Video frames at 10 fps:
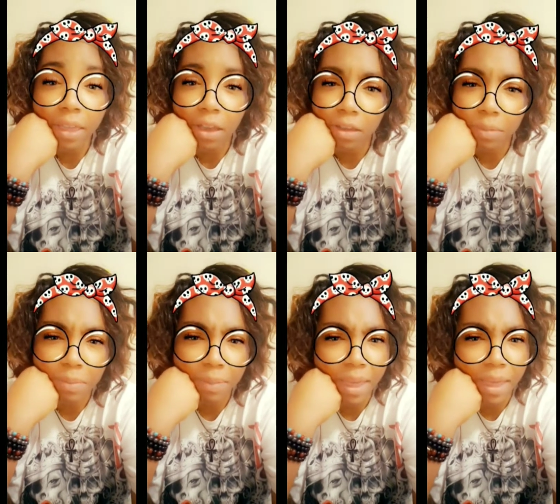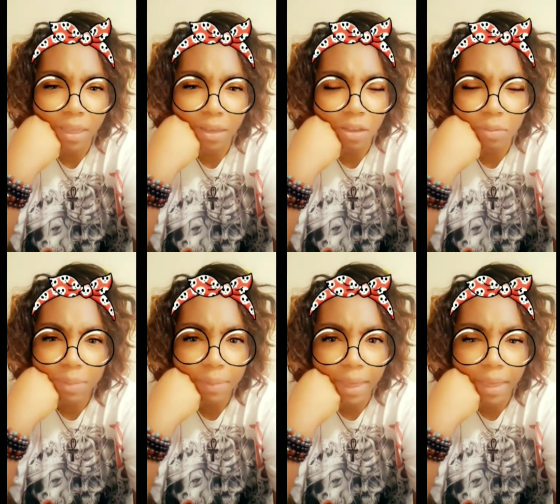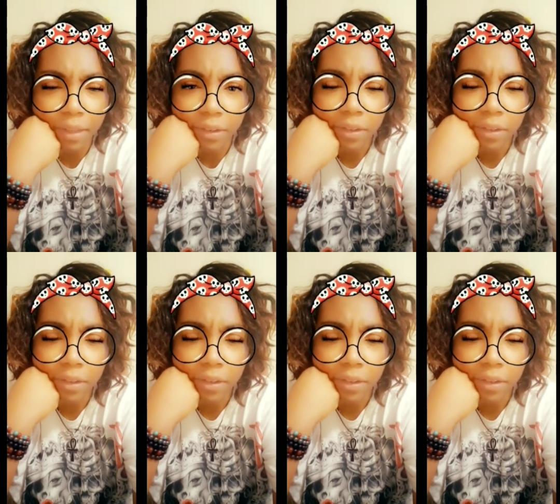Y'all gonna be mad. Y'all gonna be mad.